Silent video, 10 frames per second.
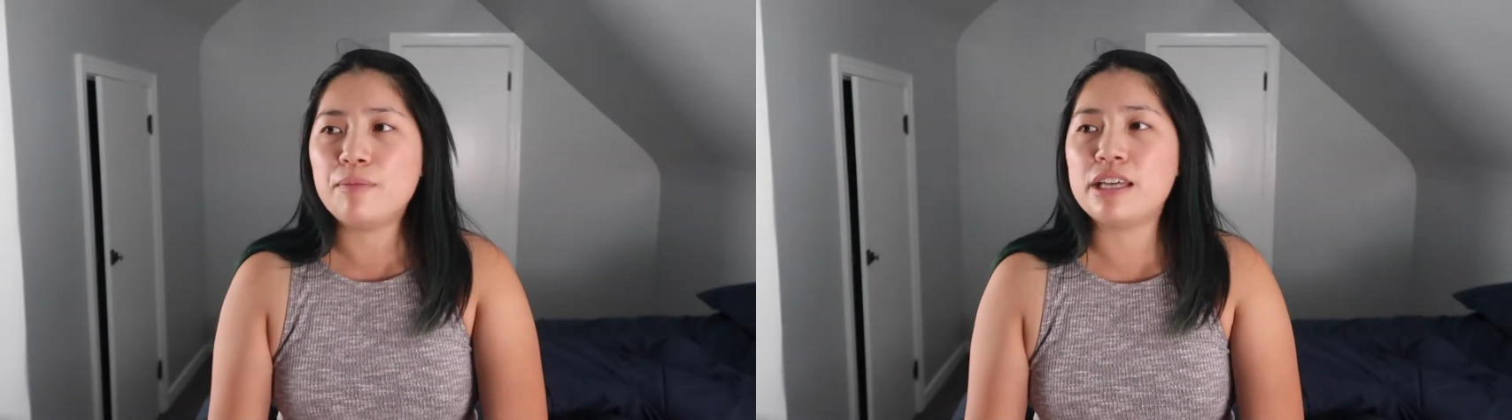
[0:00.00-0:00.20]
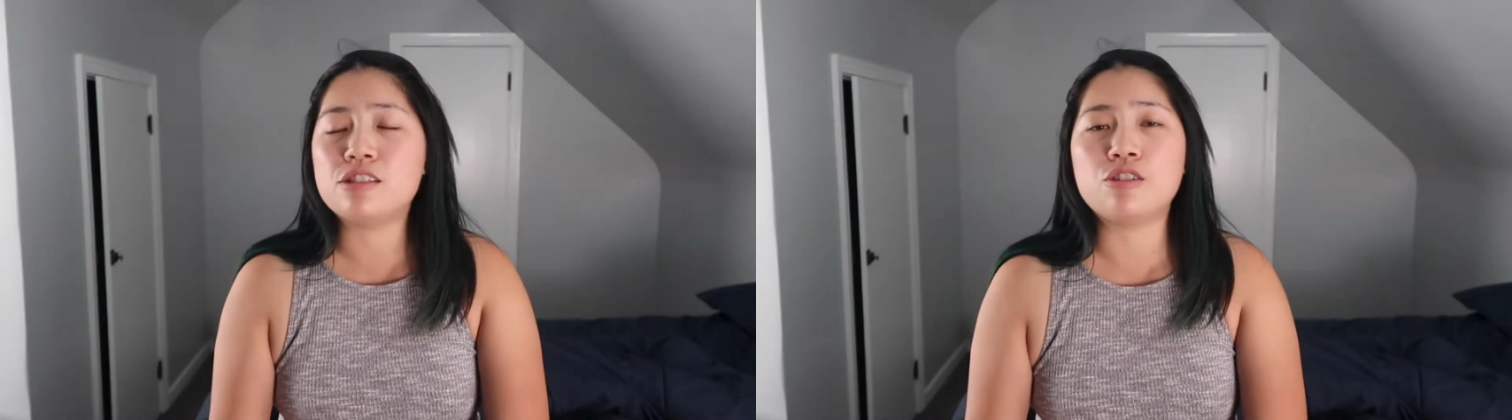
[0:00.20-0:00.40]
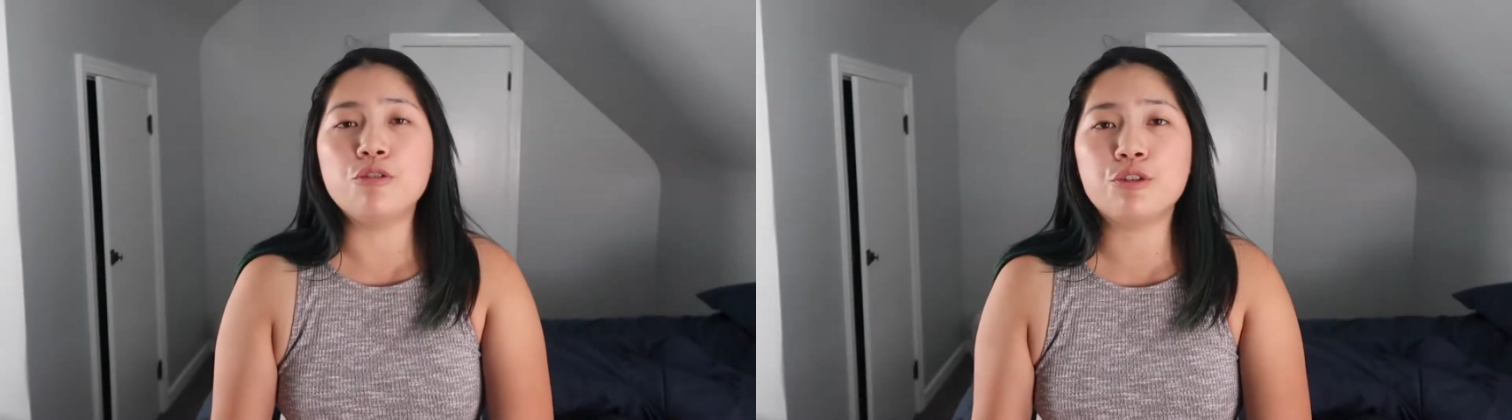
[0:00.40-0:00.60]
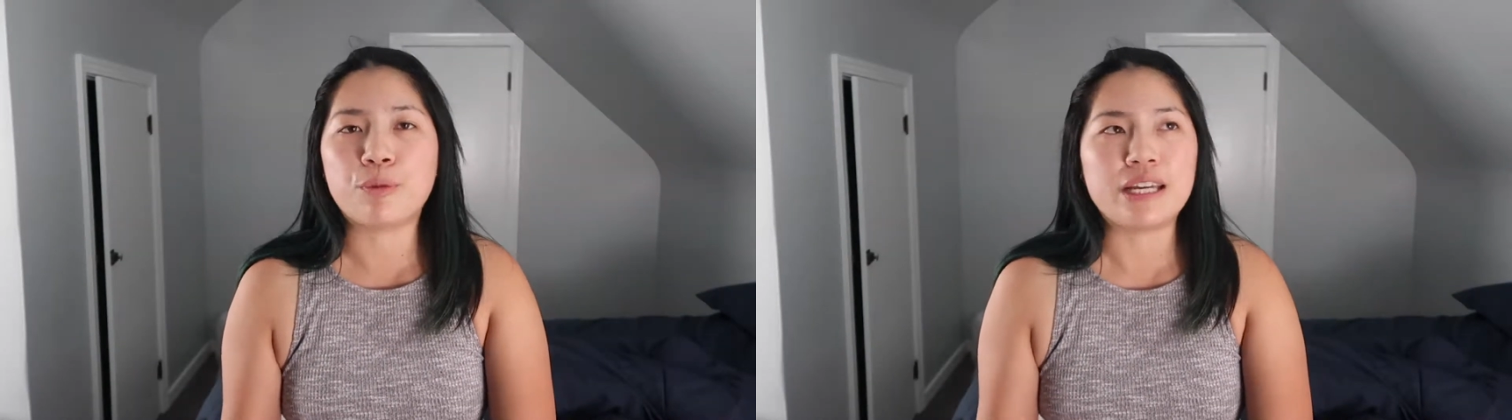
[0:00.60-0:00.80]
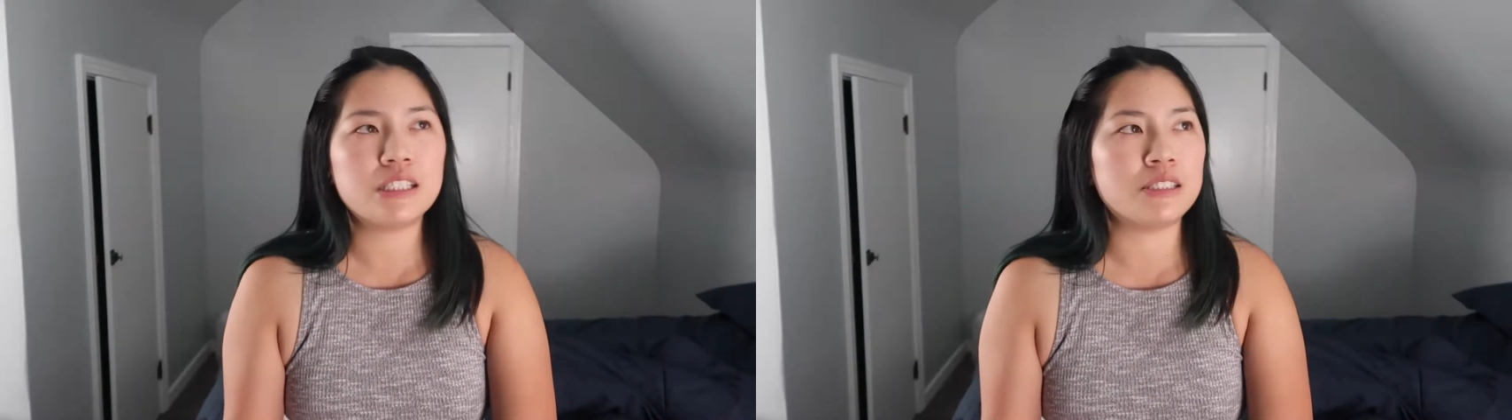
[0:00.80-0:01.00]
it's so
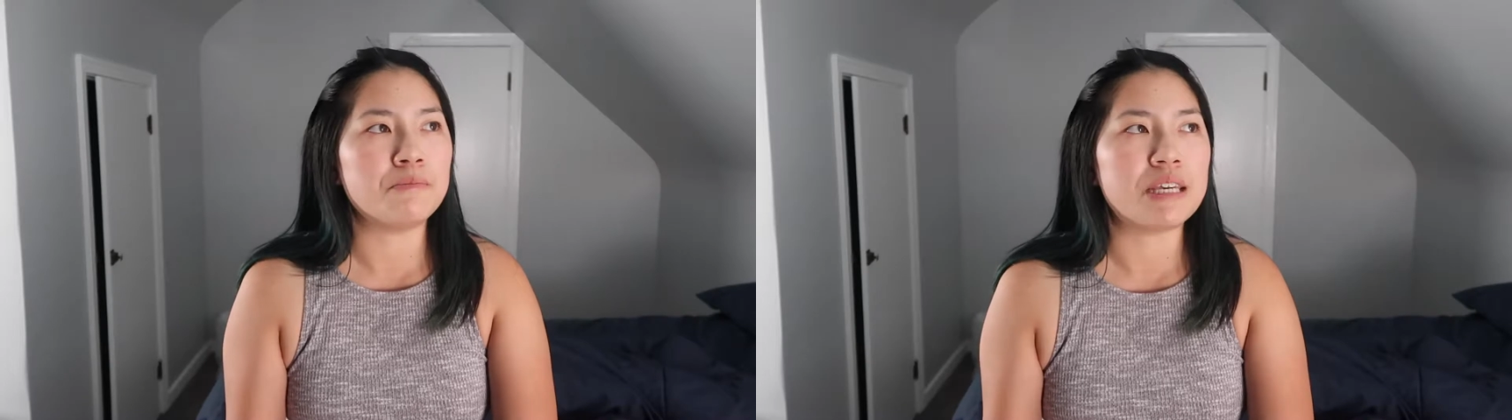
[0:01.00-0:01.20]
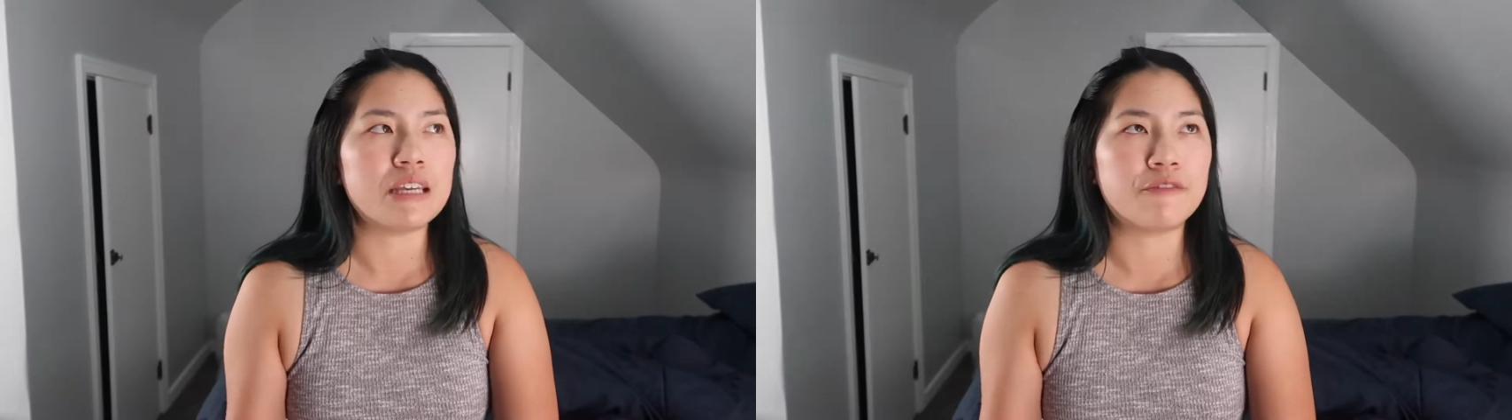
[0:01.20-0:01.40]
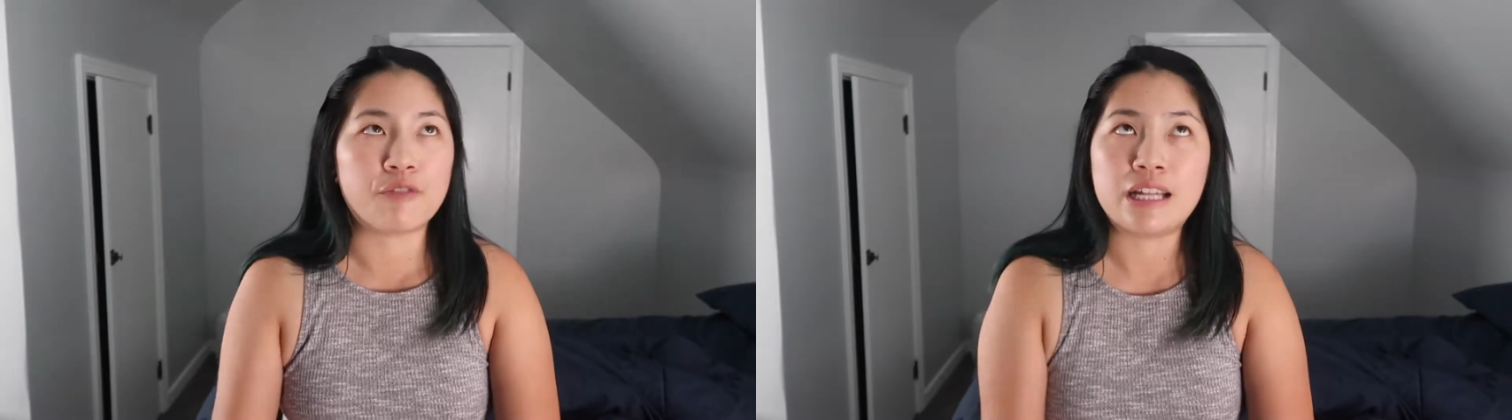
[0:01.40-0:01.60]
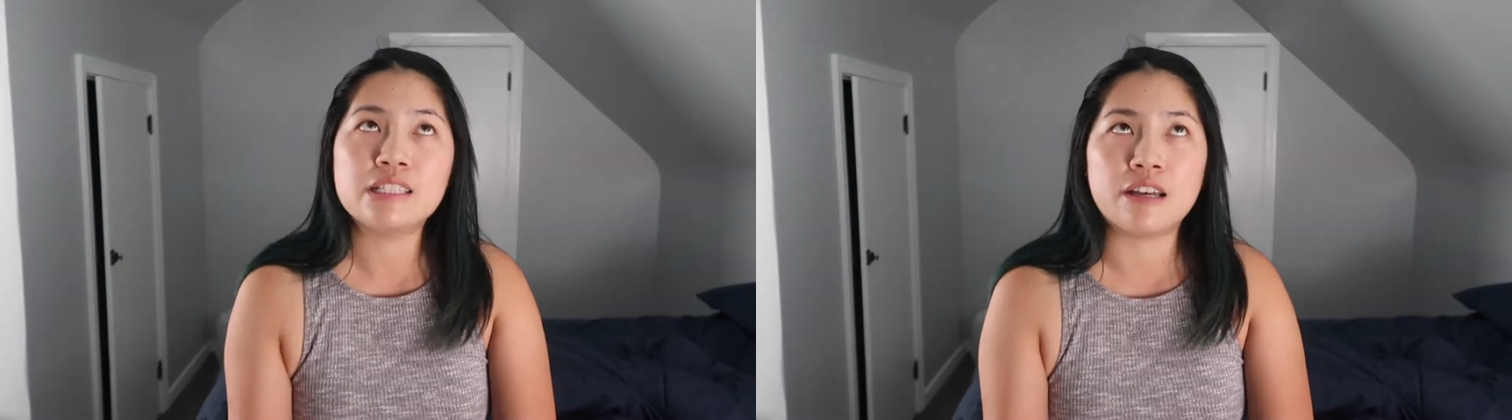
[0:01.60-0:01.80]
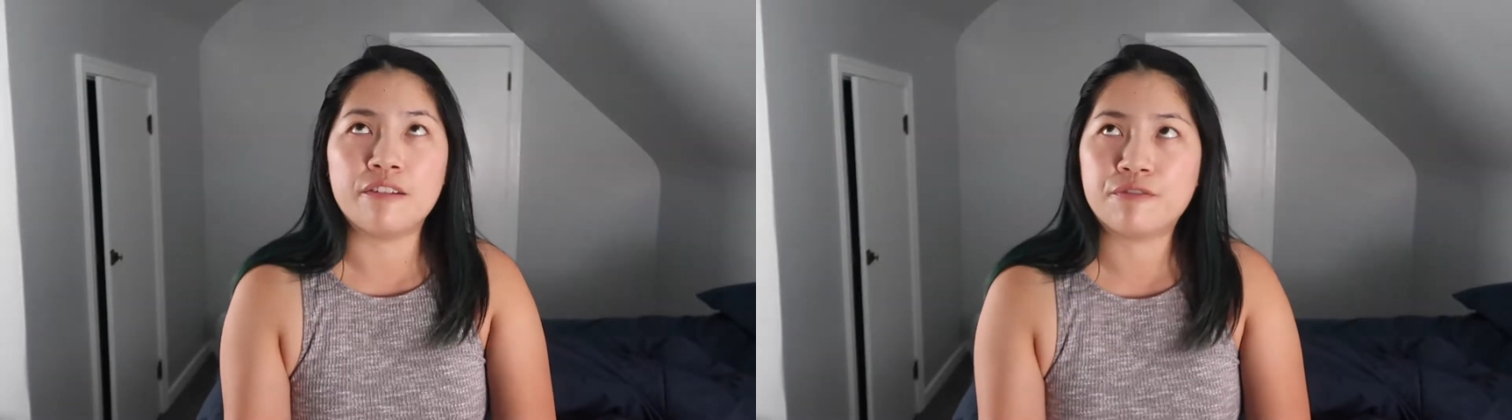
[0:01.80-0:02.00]
great to meet
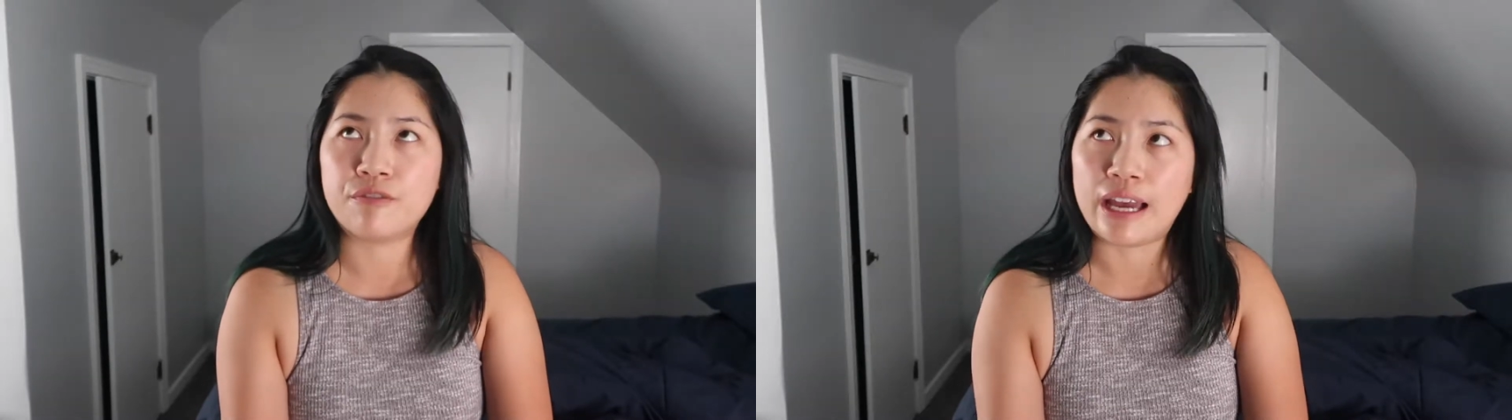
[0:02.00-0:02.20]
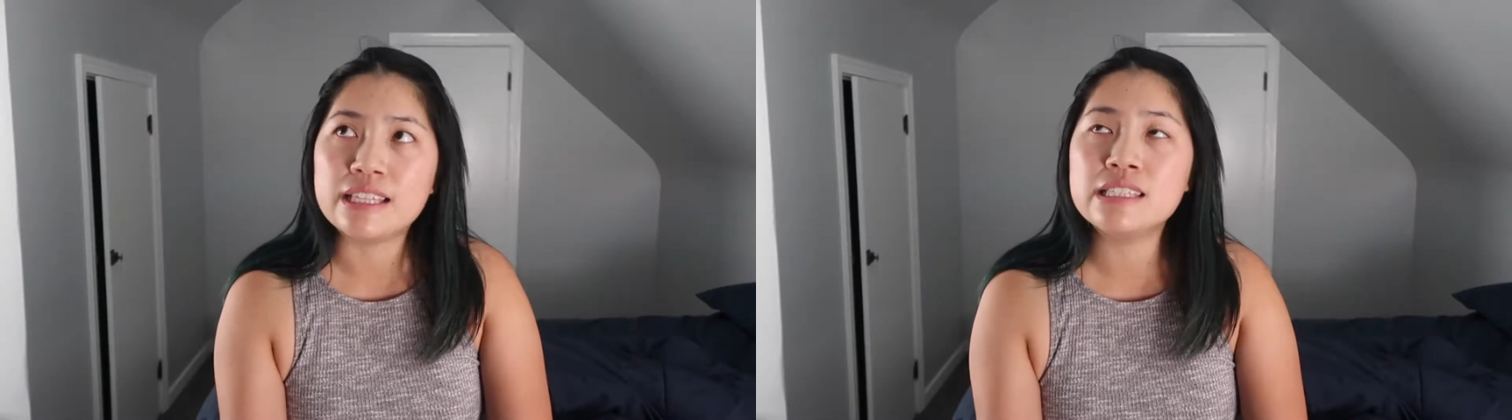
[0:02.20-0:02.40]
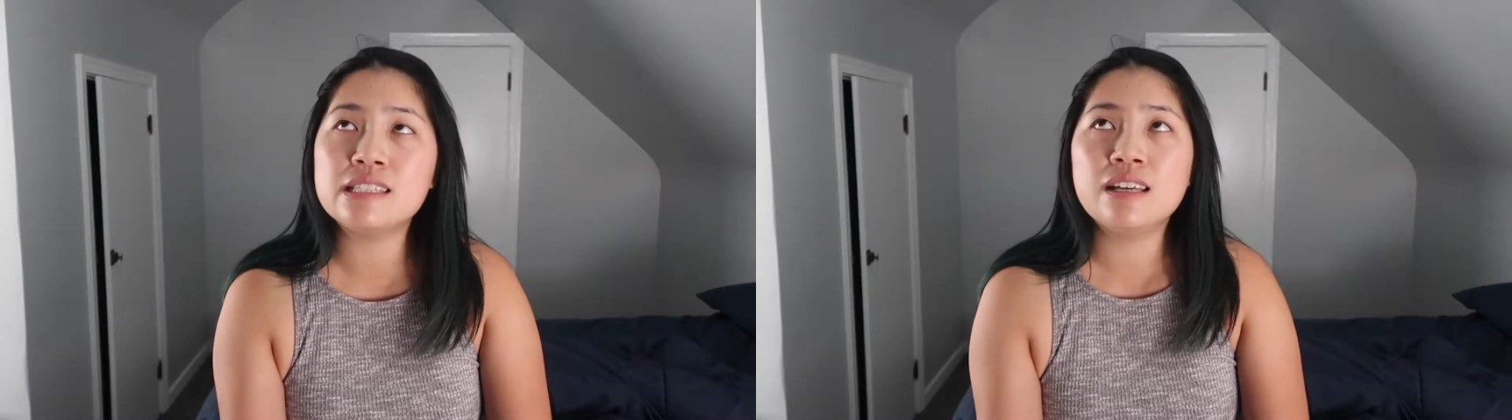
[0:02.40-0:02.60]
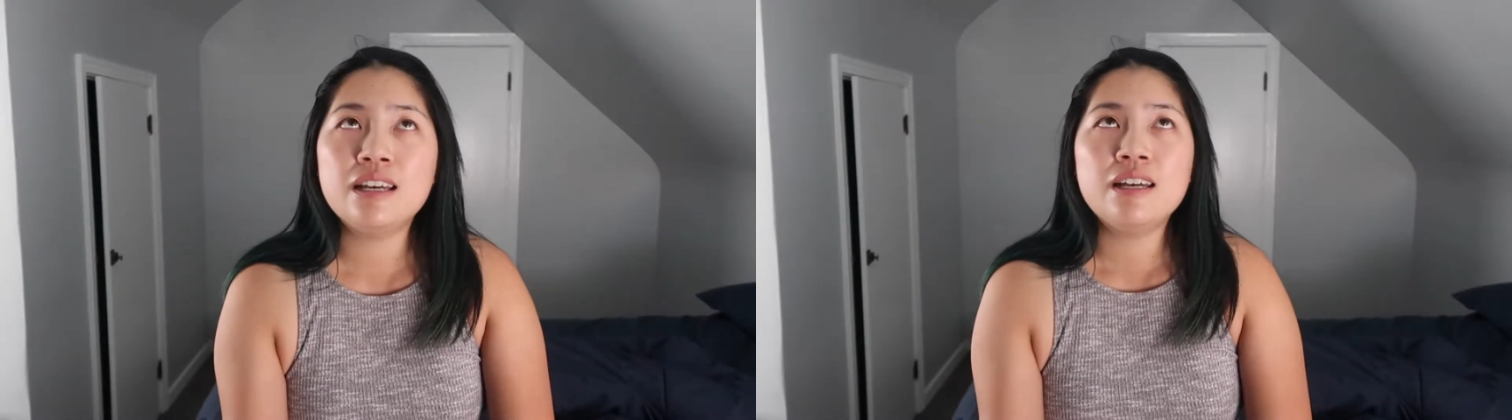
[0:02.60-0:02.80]
friends of friends.